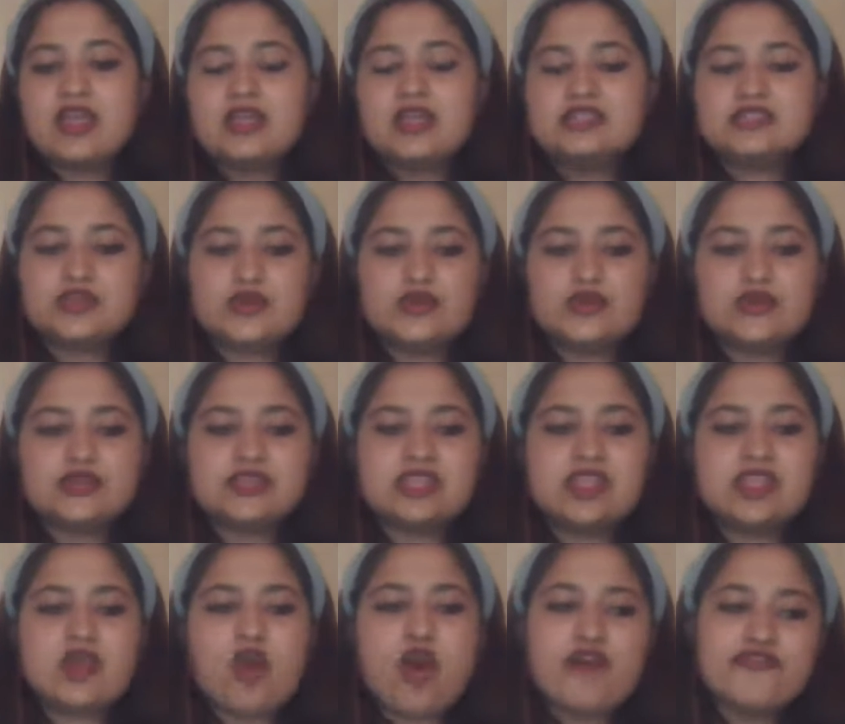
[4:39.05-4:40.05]
So they
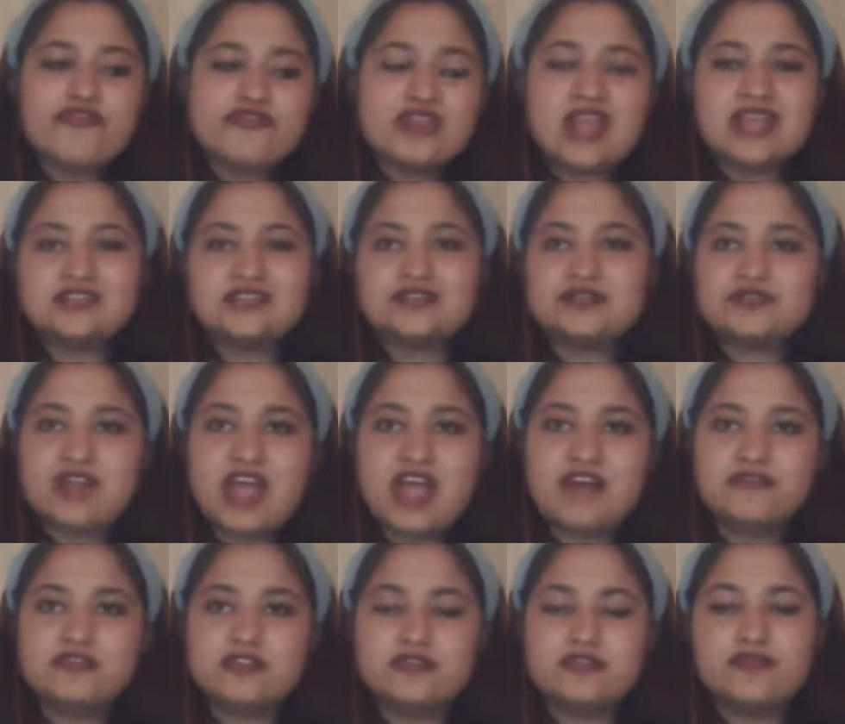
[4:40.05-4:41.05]
often had to
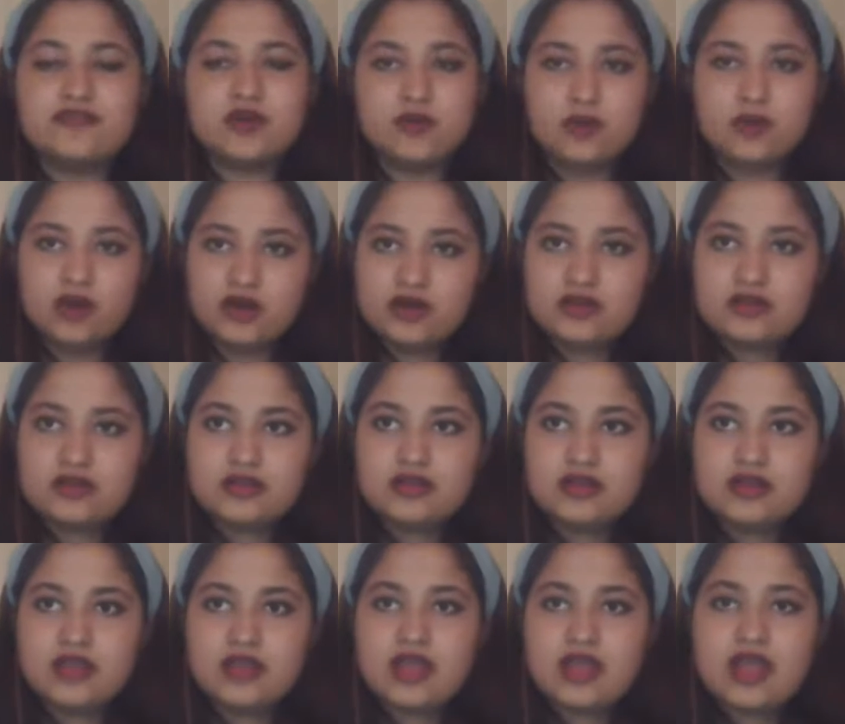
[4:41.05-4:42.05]
travel for work,
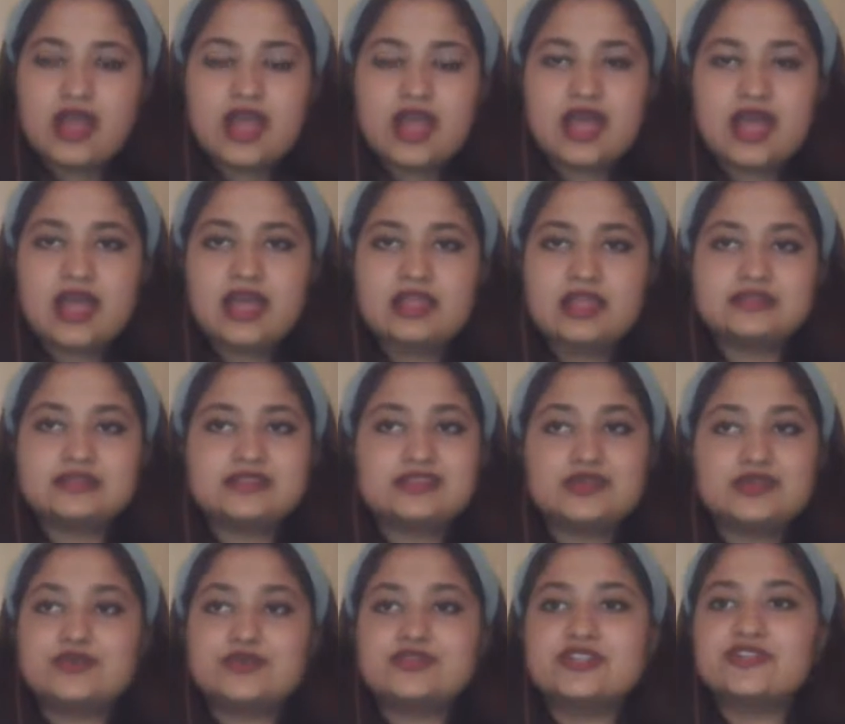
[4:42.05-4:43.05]
and
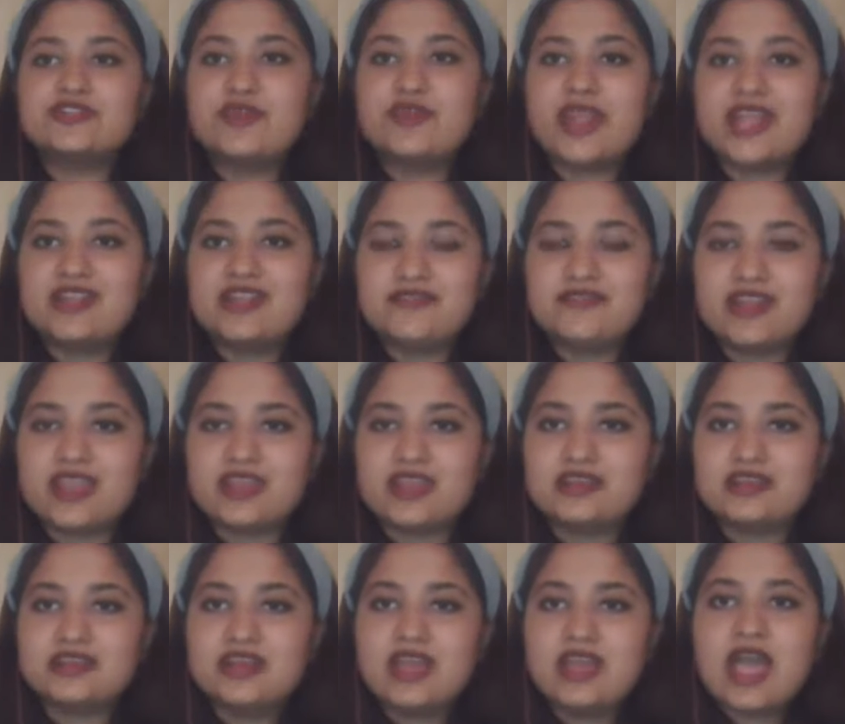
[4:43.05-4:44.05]
so the
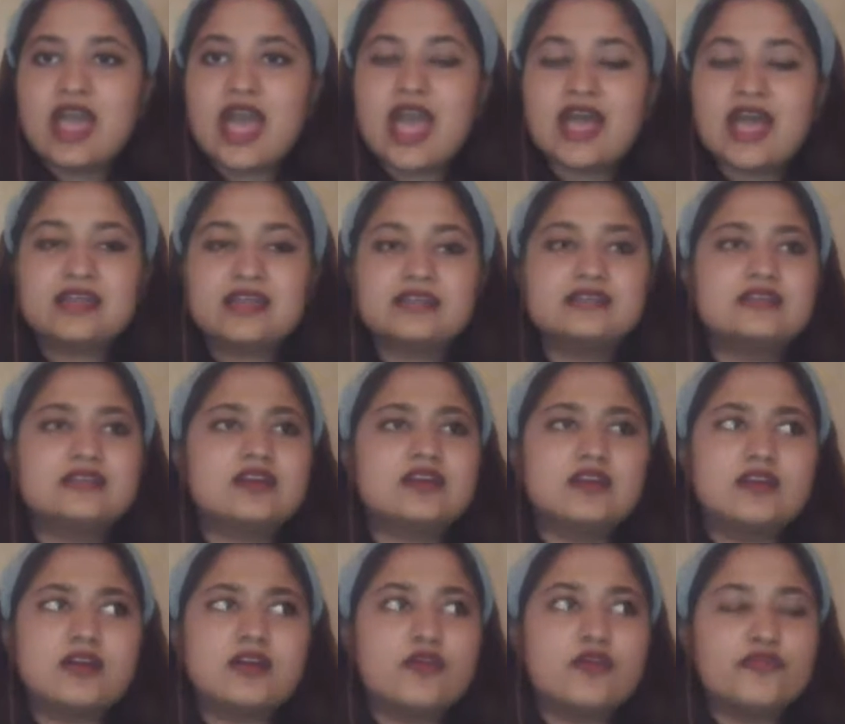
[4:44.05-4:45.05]
railway had
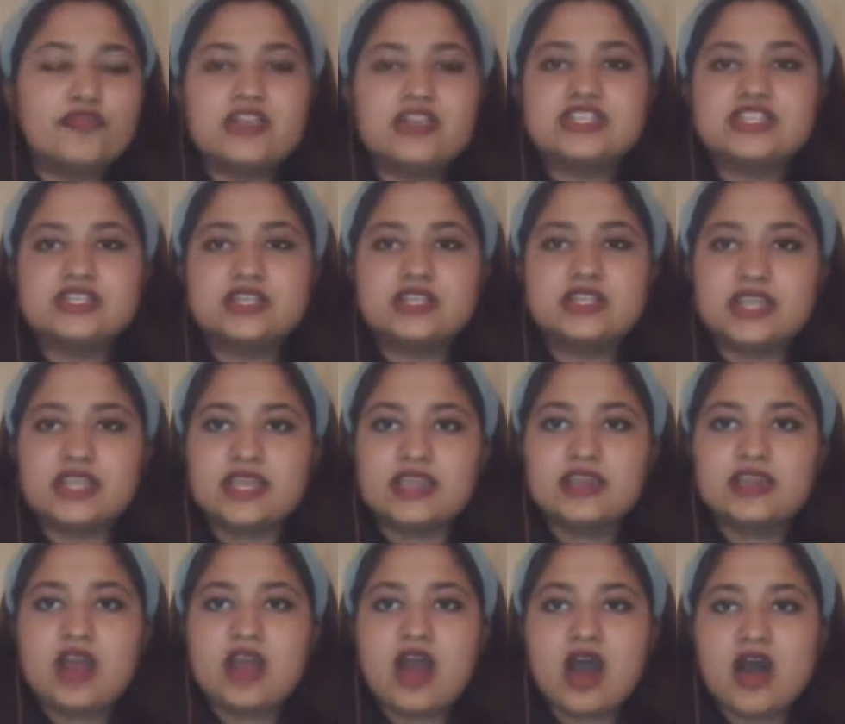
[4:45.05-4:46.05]
officially
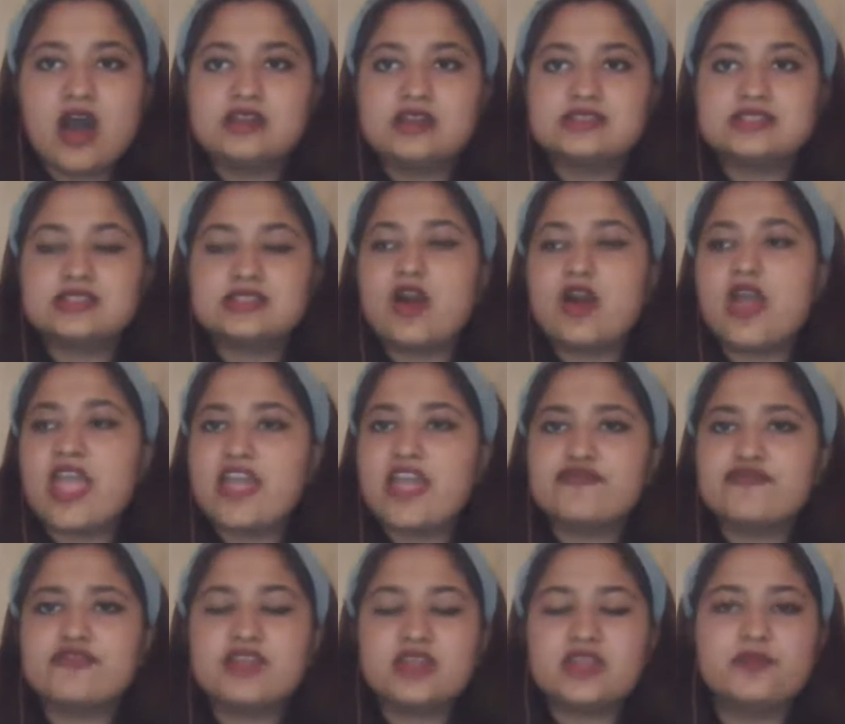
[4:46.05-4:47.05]
asked
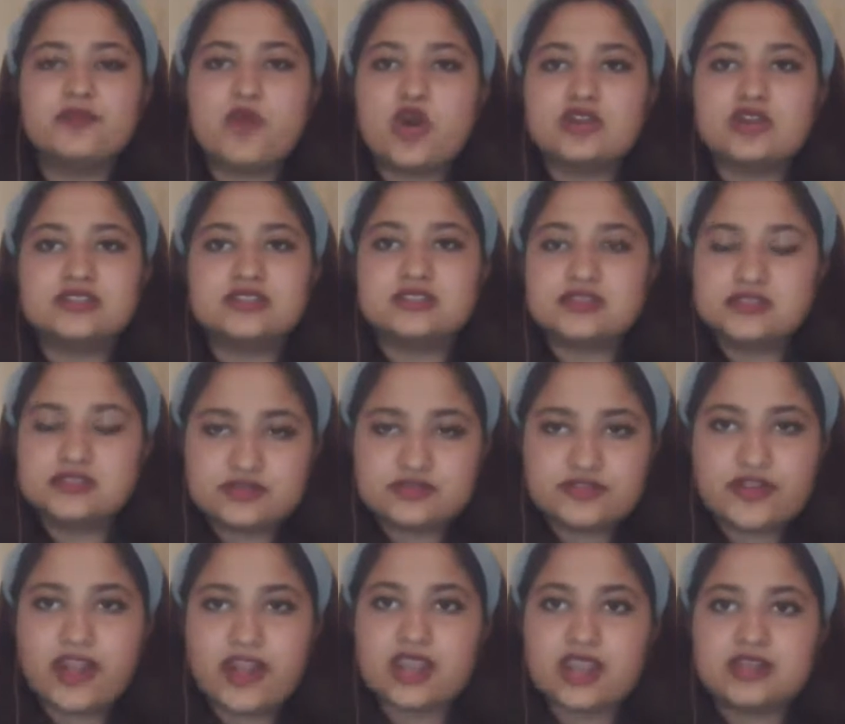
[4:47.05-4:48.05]
every important
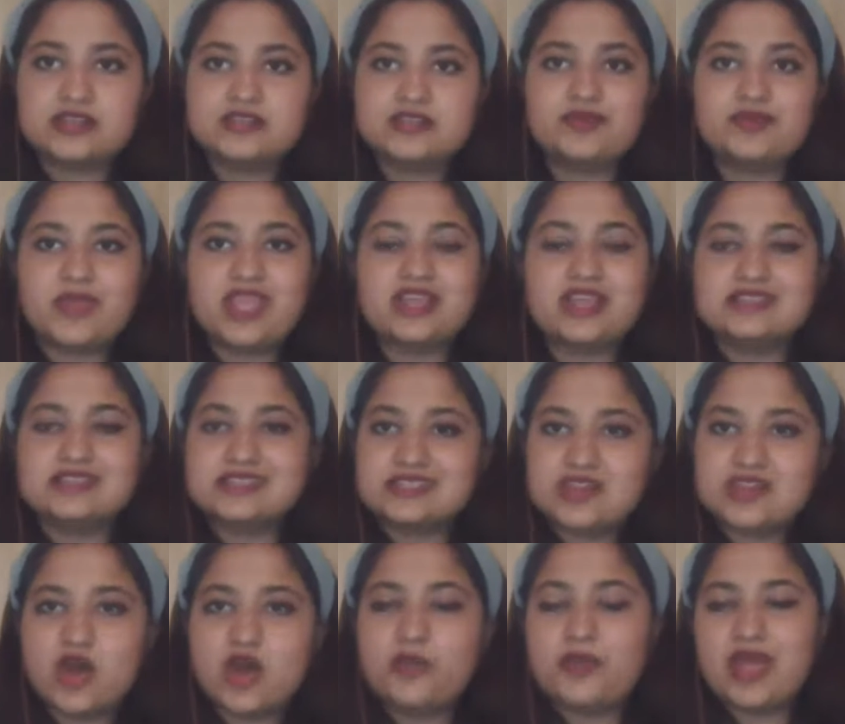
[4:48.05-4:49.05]
train to make a
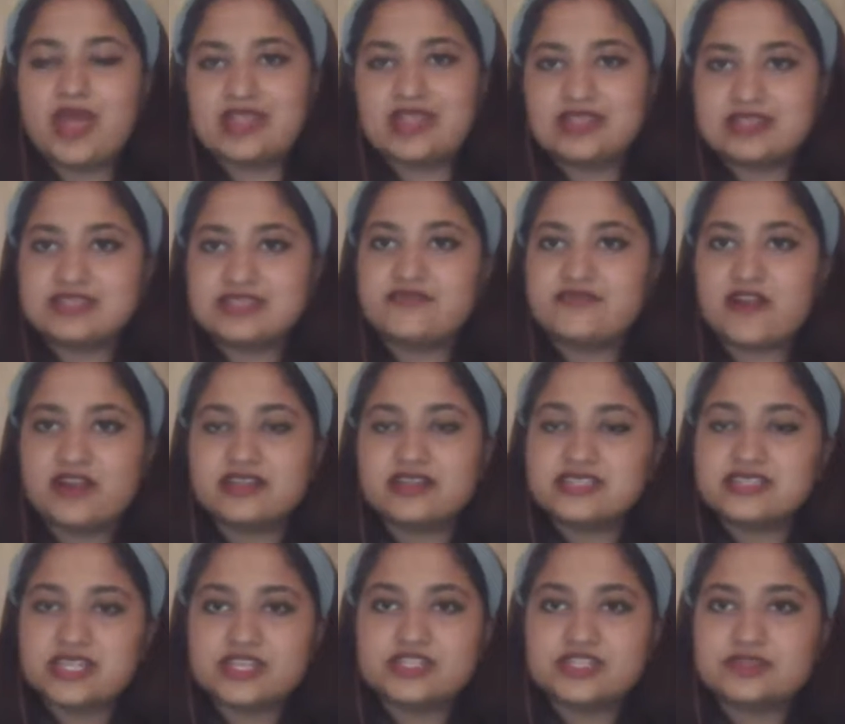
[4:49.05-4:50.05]
stop at this very
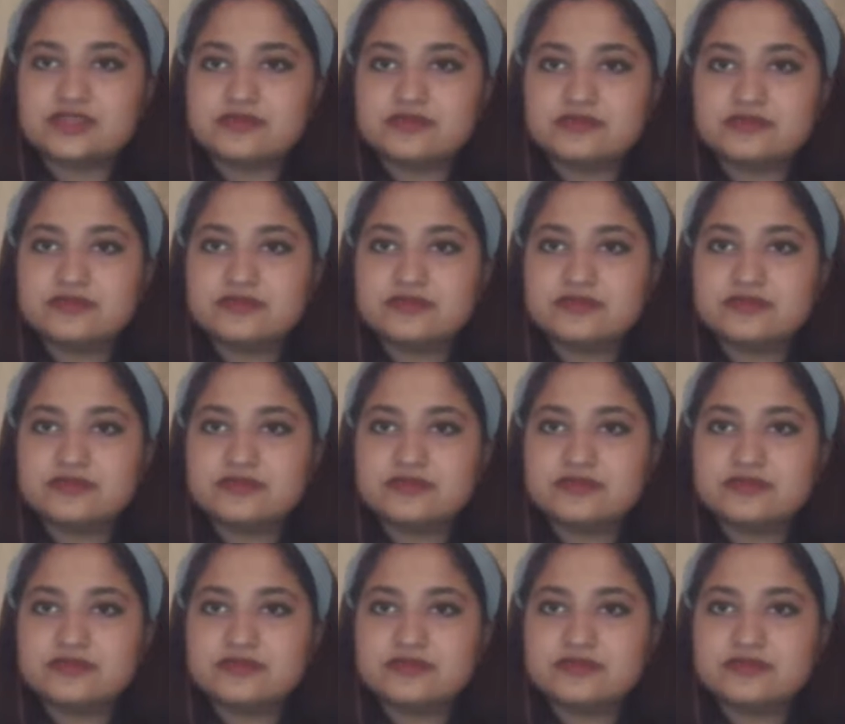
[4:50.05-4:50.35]
station.